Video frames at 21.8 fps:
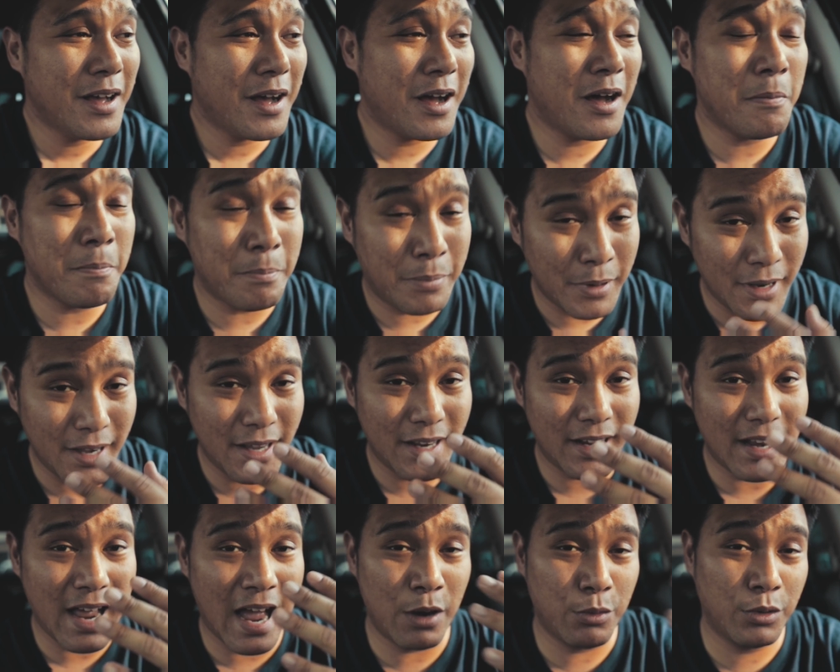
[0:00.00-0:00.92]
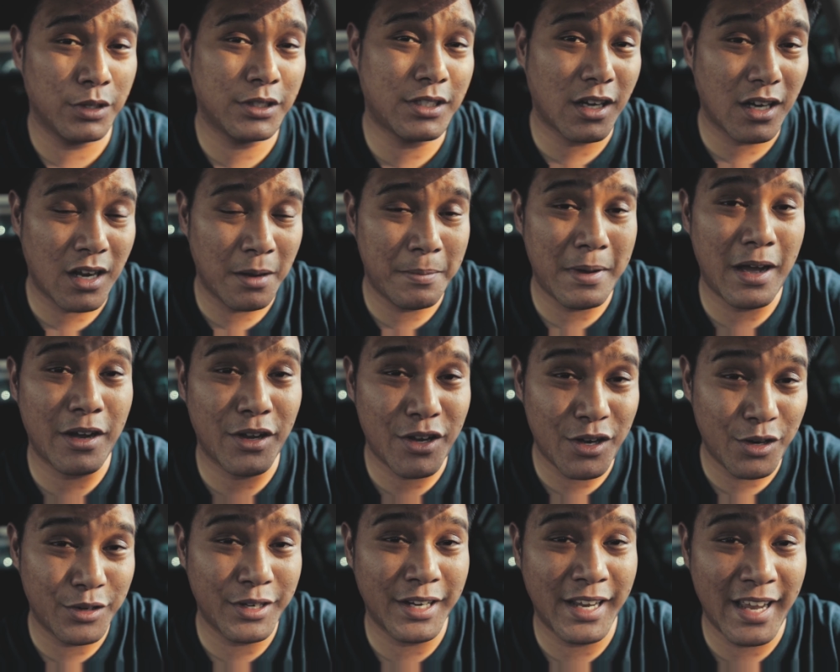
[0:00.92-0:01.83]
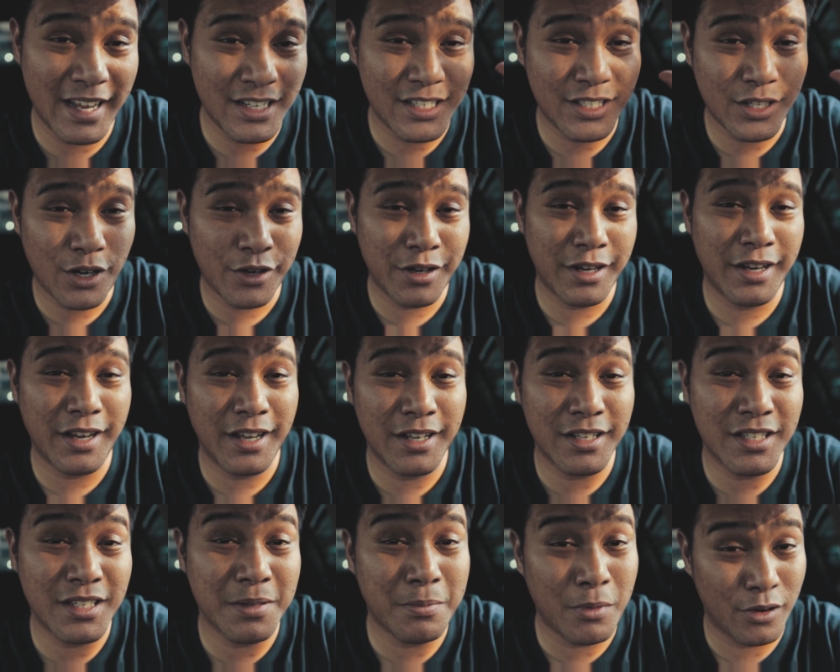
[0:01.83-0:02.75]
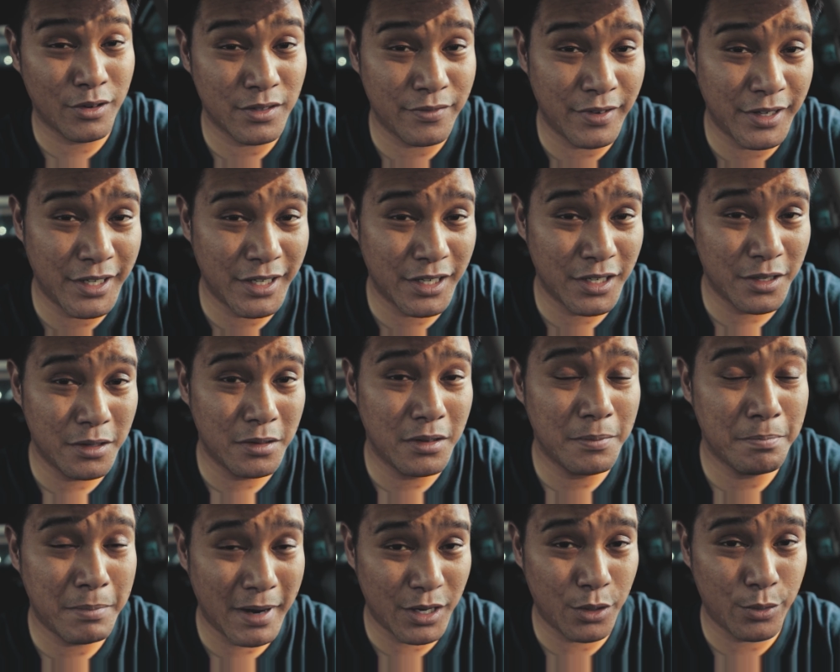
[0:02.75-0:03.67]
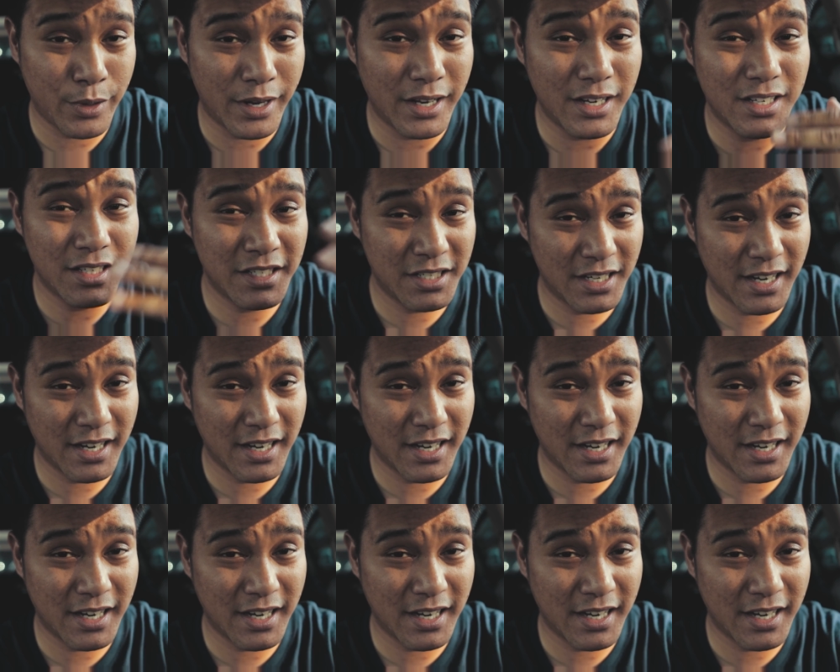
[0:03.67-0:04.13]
Um, but I will talk about code again starting in tomorrow's video, by the way.